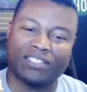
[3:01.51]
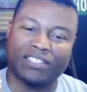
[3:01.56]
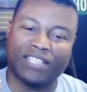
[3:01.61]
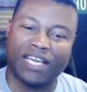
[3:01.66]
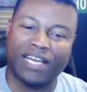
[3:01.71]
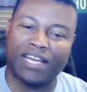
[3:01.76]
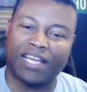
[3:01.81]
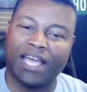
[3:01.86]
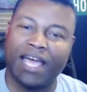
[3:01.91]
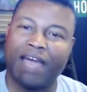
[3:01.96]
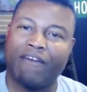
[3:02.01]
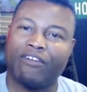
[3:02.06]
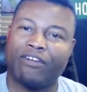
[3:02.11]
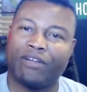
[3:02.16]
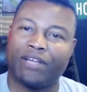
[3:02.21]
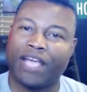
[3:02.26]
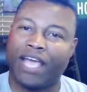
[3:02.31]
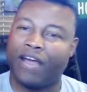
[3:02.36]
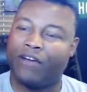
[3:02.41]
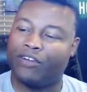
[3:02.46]
that it
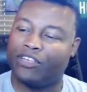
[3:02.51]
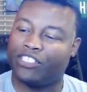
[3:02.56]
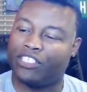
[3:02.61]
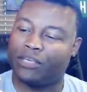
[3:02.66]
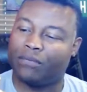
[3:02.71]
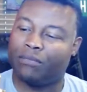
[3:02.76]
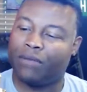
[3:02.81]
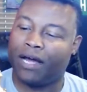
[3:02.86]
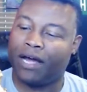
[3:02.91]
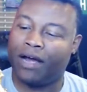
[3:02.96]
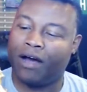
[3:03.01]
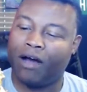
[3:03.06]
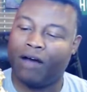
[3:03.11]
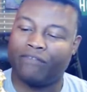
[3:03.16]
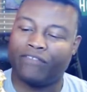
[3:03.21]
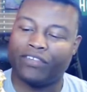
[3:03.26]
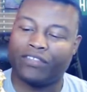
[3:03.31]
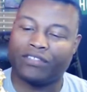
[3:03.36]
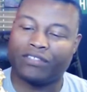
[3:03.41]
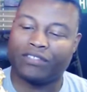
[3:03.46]
carries in my
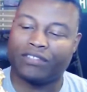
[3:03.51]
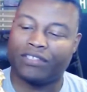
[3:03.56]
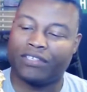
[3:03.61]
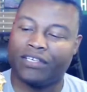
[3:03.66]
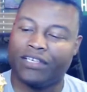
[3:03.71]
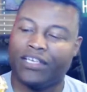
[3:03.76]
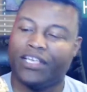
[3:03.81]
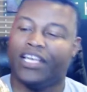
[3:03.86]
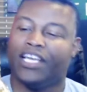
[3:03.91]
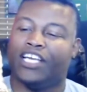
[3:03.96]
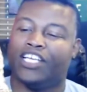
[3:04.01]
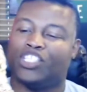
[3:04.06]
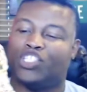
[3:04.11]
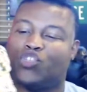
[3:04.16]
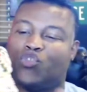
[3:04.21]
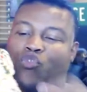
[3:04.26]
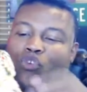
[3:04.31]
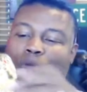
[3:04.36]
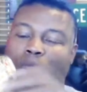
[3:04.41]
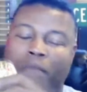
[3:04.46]
office, is to
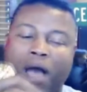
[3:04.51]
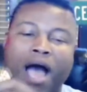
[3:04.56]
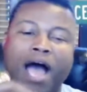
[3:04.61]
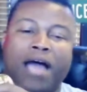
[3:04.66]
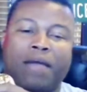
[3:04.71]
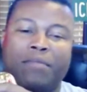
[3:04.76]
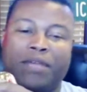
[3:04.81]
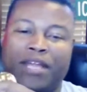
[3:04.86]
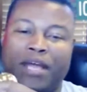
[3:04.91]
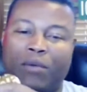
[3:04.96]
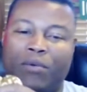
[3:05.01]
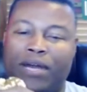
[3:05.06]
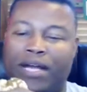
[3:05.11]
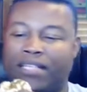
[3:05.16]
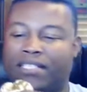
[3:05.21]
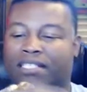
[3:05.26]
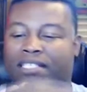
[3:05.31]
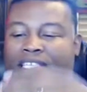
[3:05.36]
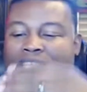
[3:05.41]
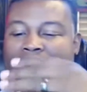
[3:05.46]
remind me that when I
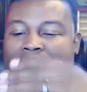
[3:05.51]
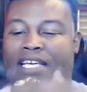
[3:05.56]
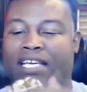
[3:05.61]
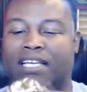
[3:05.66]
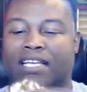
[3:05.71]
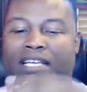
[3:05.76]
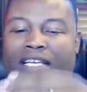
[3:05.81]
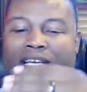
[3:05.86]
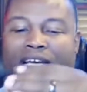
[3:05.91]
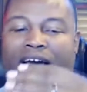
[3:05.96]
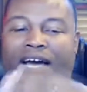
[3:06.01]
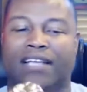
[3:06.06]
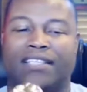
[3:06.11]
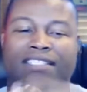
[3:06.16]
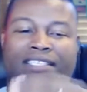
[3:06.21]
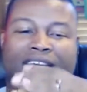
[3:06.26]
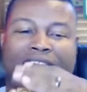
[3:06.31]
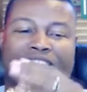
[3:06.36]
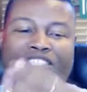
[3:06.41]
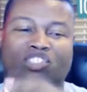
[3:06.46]
see it, I
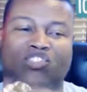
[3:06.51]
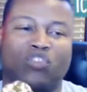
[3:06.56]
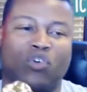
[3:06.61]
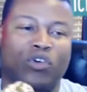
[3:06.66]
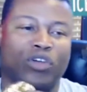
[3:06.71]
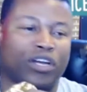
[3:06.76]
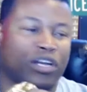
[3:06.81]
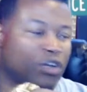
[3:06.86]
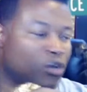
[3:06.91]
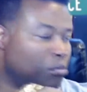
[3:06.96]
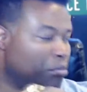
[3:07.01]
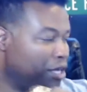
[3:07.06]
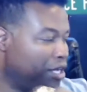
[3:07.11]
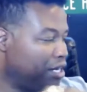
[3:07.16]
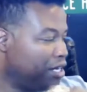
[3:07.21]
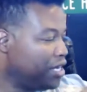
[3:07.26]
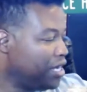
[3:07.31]
kind of stroke it a little bit.